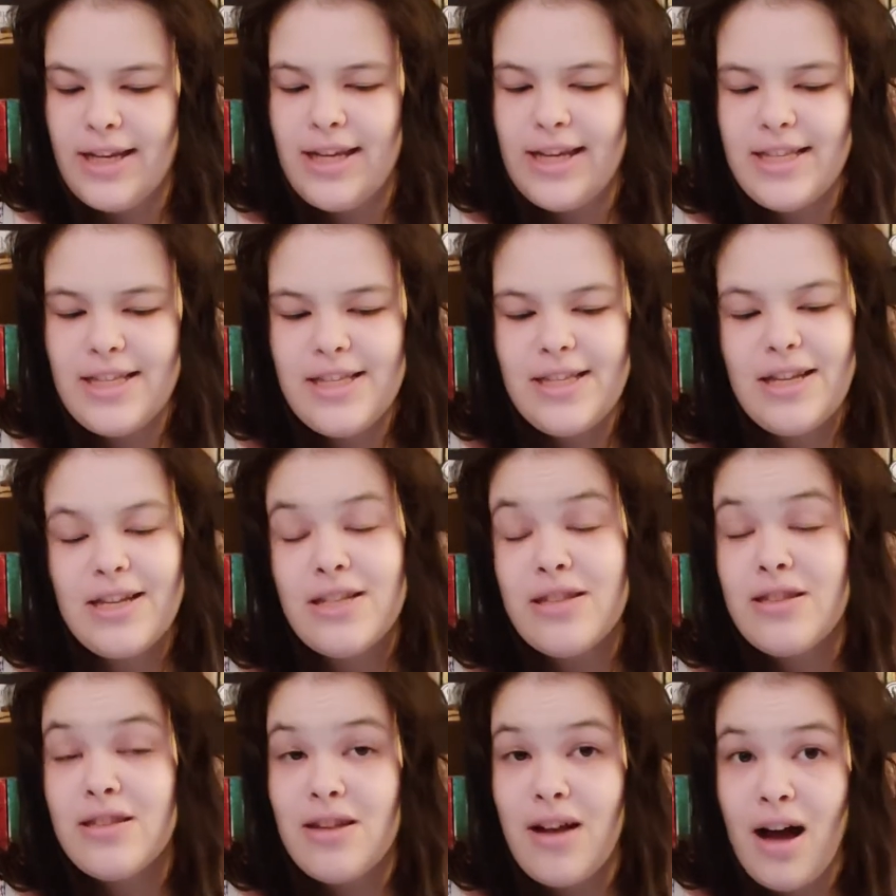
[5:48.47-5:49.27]
It's a
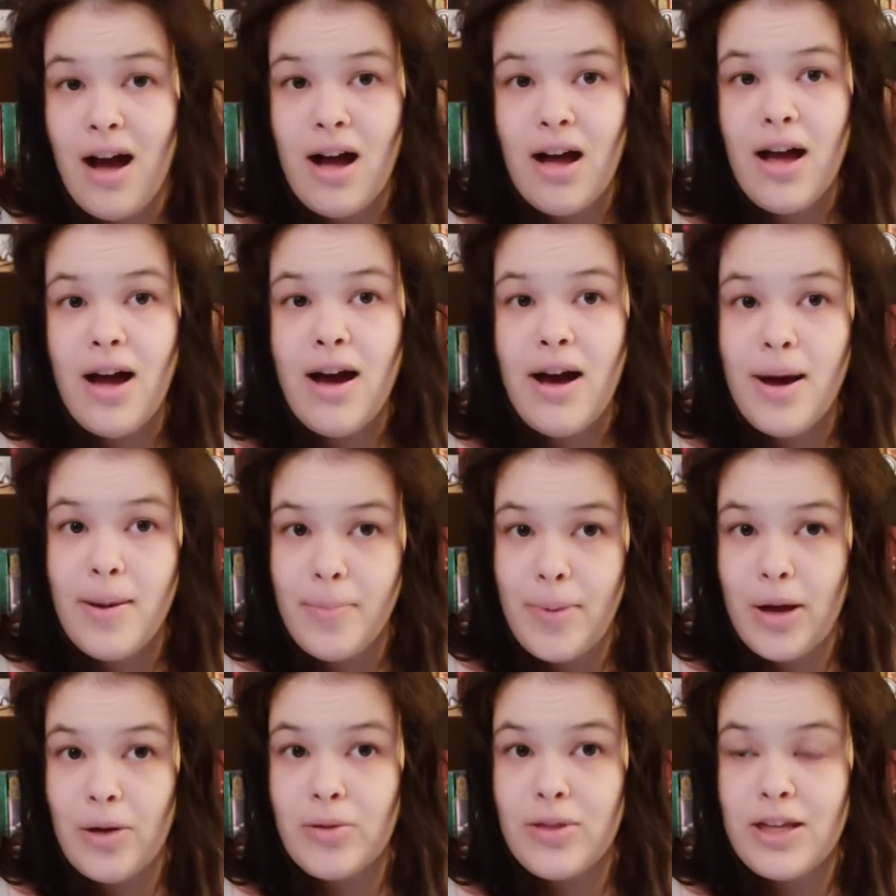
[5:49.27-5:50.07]
saga
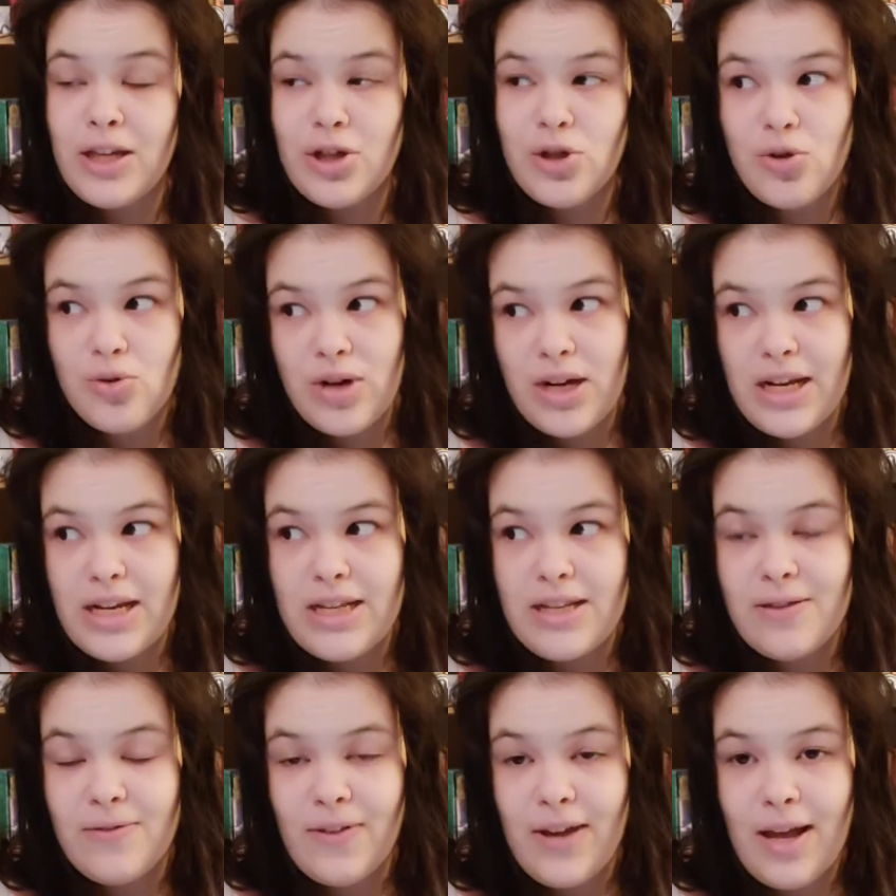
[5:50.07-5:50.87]
about the
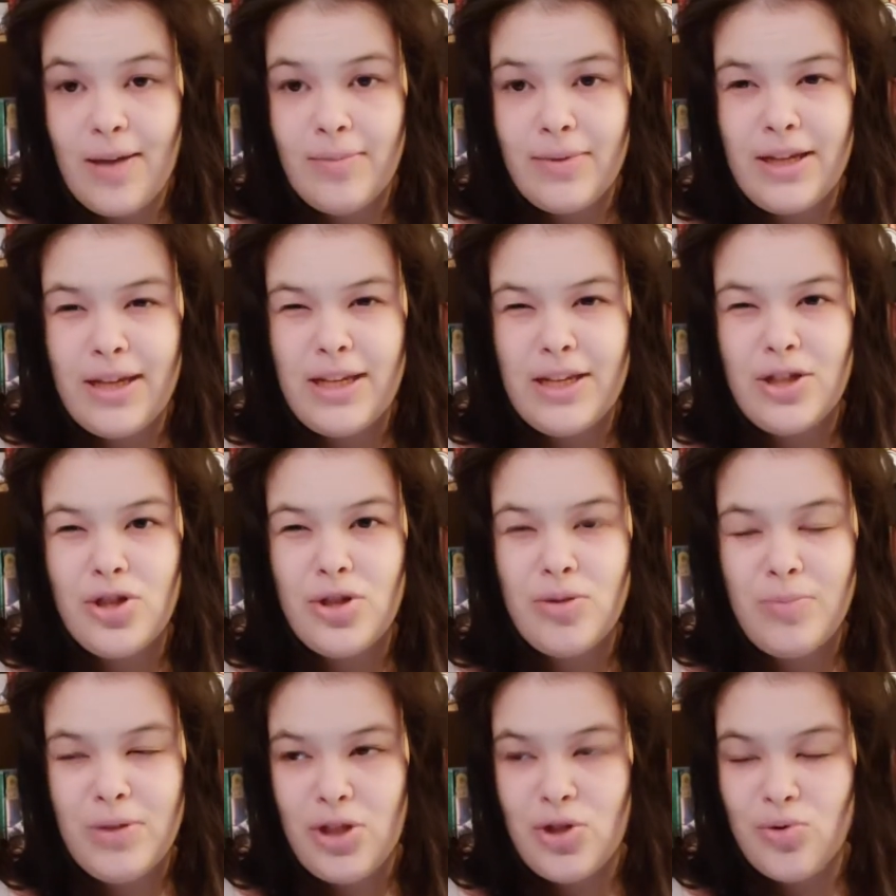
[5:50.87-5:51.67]
Atreides family, and it
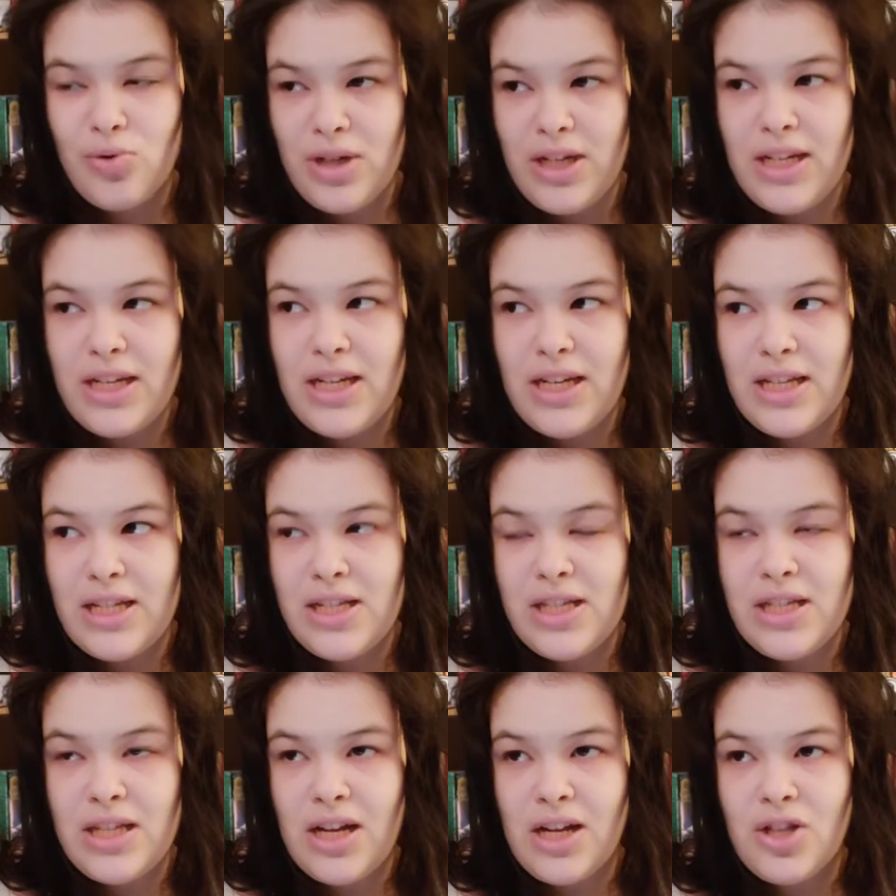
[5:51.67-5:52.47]
should be treated as
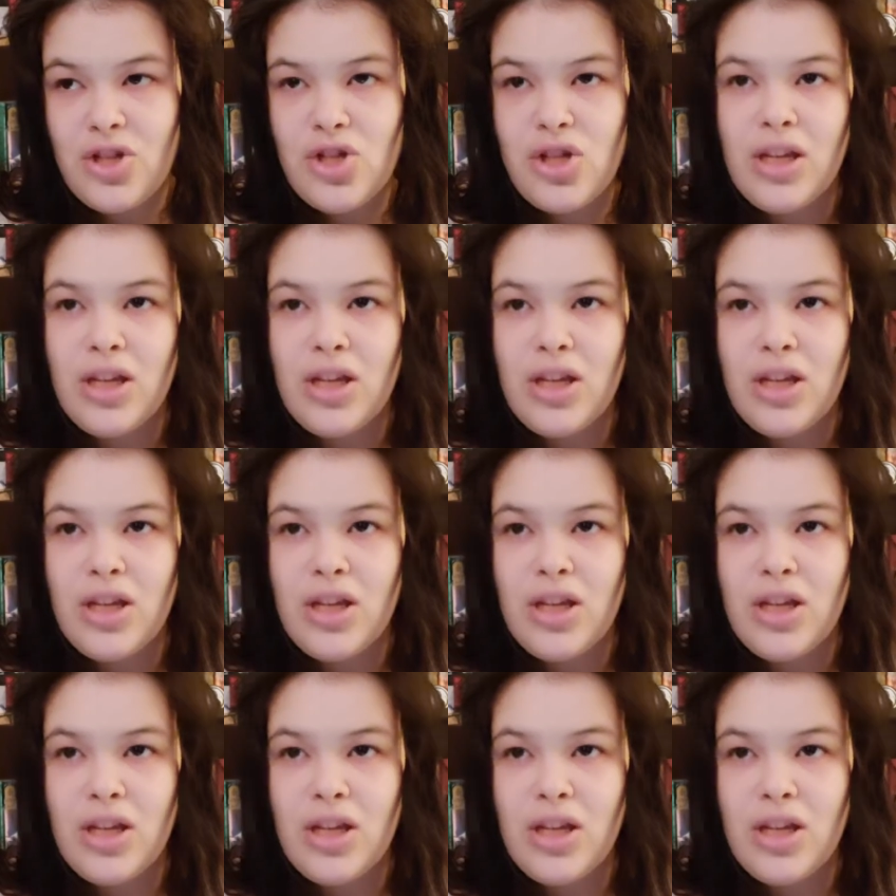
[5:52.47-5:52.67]
such.